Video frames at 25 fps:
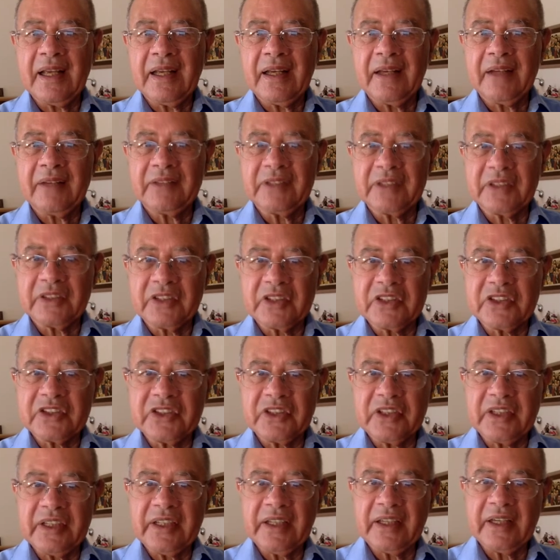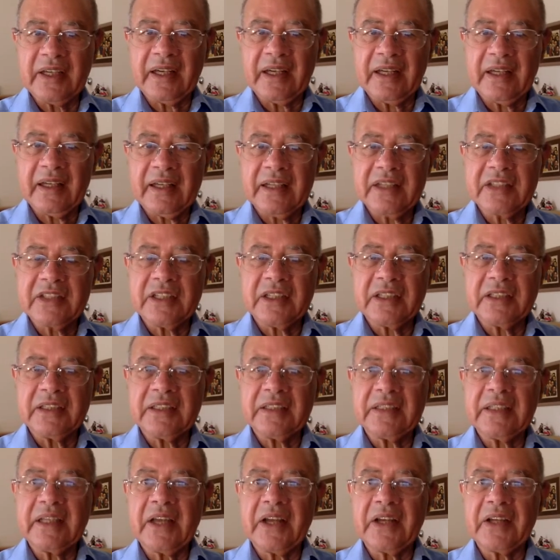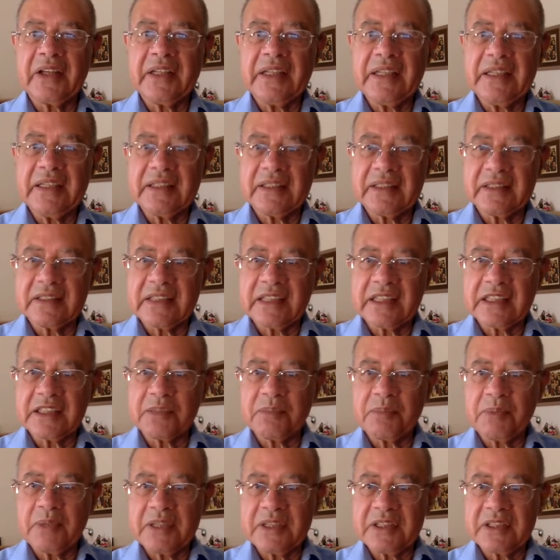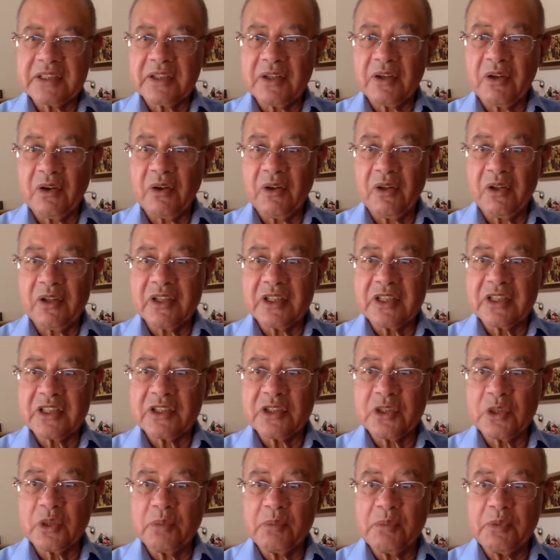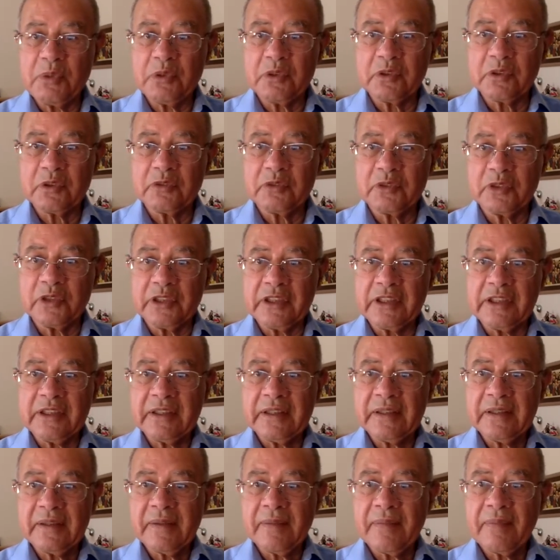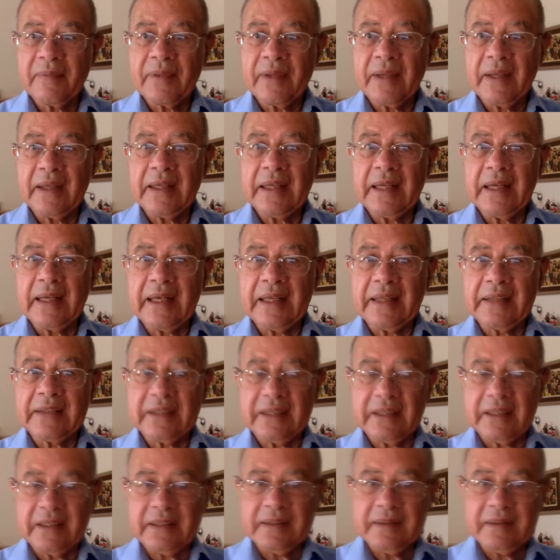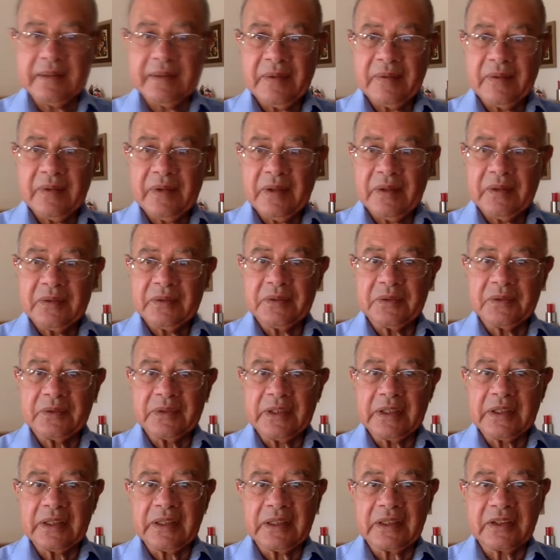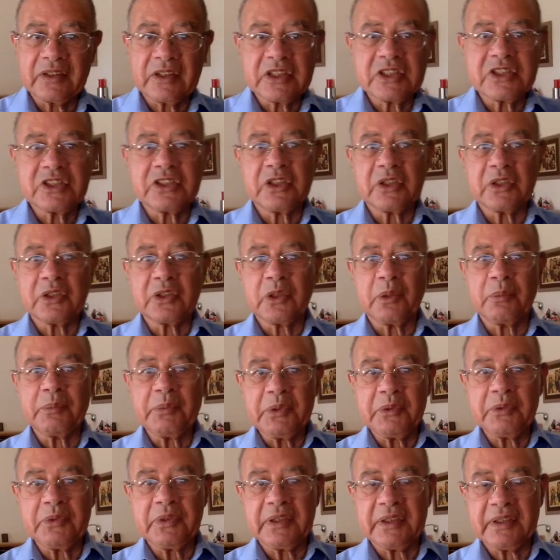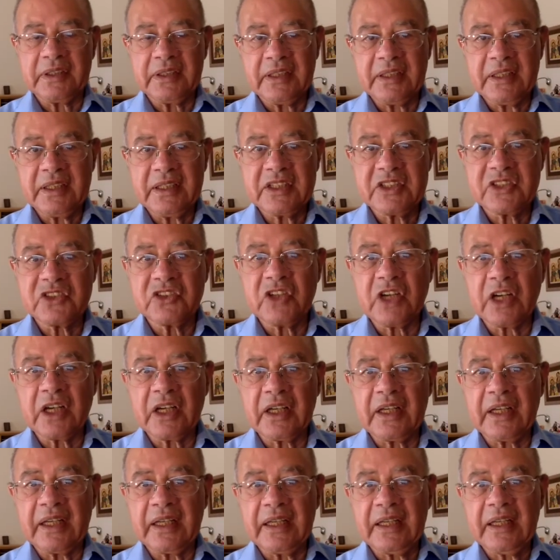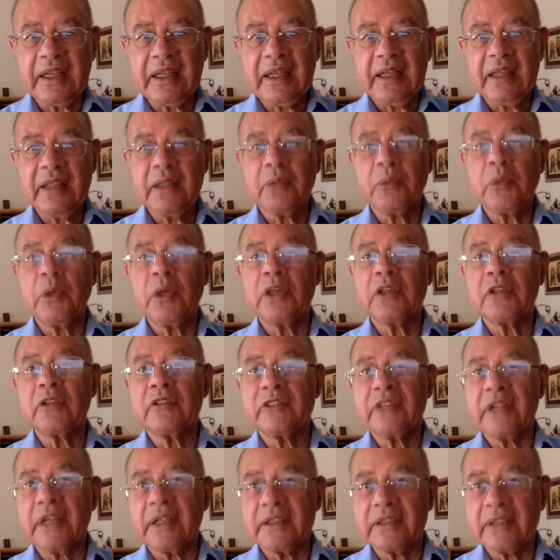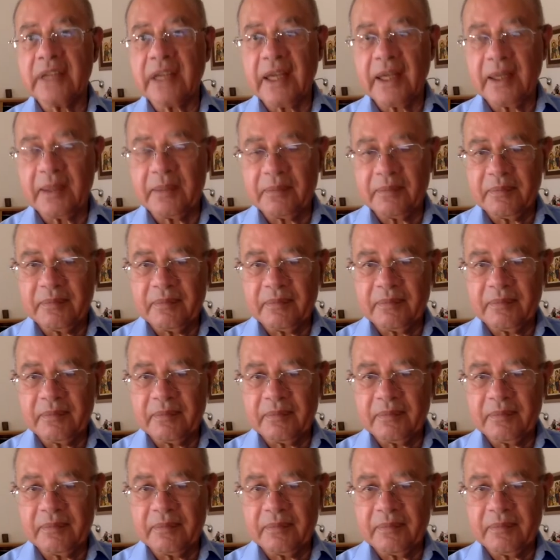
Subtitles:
of the Christian era, a certain Diognetus expressed all this so beautifully in a letter to the Christian community struggling in the world of their time.